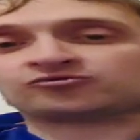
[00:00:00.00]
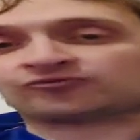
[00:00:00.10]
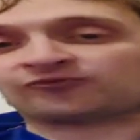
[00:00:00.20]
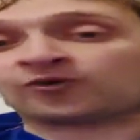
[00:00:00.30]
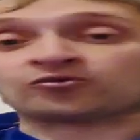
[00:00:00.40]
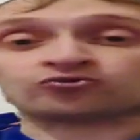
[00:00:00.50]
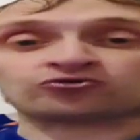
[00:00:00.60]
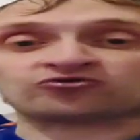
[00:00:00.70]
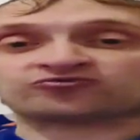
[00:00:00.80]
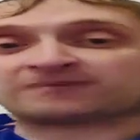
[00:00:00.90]
one
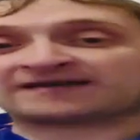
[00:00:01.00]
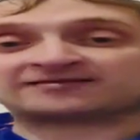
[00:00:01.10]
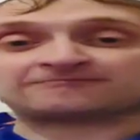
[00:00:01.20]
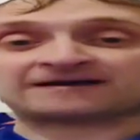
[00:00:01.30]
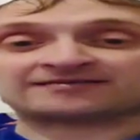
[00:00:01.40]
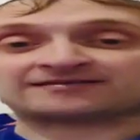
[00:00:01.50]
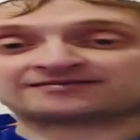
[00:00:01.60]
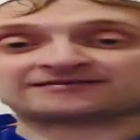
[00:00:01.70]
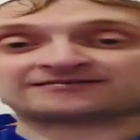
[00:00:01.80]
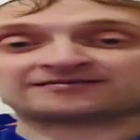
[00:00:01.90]
touch, passy,
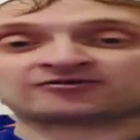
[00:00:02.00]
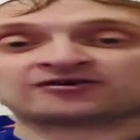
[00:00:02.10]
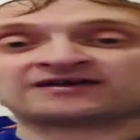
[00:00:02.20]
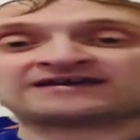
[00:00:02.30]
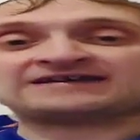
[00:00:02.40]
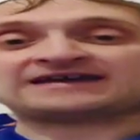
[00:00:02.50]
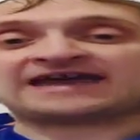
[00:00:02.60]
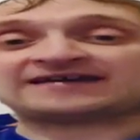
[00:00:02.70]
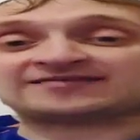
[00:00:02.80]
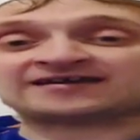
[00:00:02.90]
ticker.
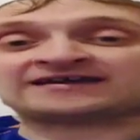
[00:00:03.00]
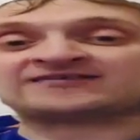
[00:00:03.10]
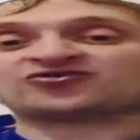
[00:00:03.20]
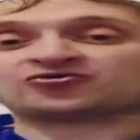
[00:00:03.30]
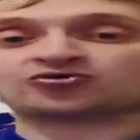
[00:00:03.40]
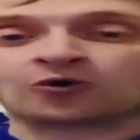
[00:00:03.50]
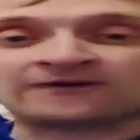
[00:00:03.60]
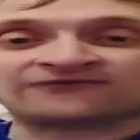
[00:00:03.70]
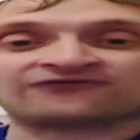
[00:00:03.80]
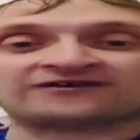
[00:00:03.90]
Exciting is just
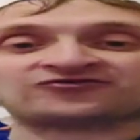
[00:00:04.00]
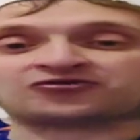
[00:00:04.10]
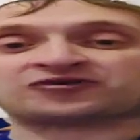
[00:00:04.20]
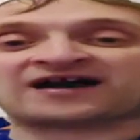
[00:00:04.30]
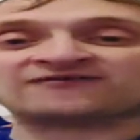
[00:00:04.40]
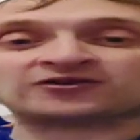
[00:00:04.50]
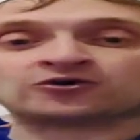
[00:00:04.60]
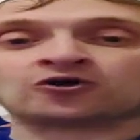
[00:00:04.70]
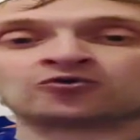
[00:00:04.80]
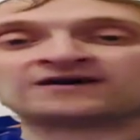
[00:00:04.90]
going for it. It's just having a
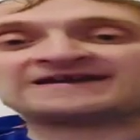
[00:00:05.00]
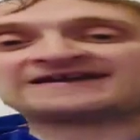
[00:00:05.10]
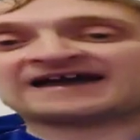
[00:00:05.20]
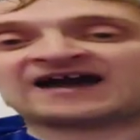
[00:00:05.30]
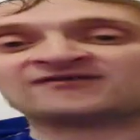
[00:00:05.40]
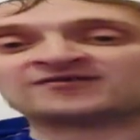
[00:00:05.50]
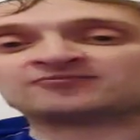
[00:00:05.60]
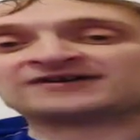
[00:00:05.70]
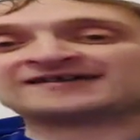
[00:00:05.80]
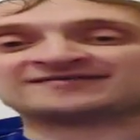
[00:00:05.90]
go, having a
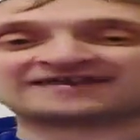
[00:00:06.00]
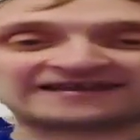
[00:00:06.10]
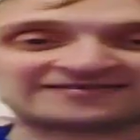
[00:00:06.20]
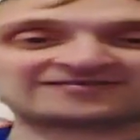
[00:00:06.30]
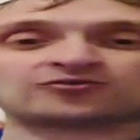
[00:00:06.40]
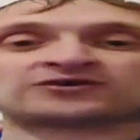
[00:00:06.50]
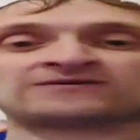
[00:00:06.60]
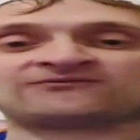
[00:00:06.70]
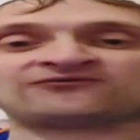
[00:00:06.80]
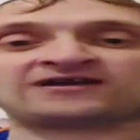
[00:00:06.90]
players getting stuck
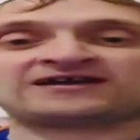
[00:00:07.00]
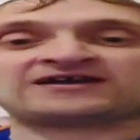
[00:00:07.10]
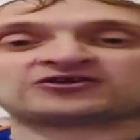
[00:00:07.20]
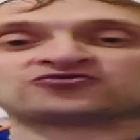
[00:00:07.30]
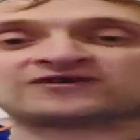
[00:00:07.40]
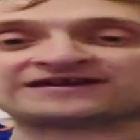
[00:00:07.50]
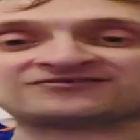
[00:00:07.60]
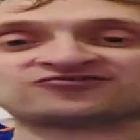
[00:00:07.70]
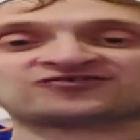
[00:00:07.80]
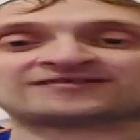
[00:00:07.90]
in for it,
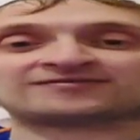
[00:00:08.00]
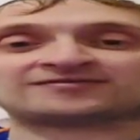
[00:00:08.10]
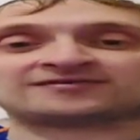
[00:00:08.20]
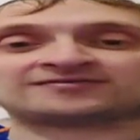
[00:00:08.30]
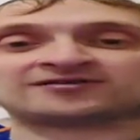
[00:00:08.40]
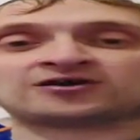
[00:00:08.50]
creating chances,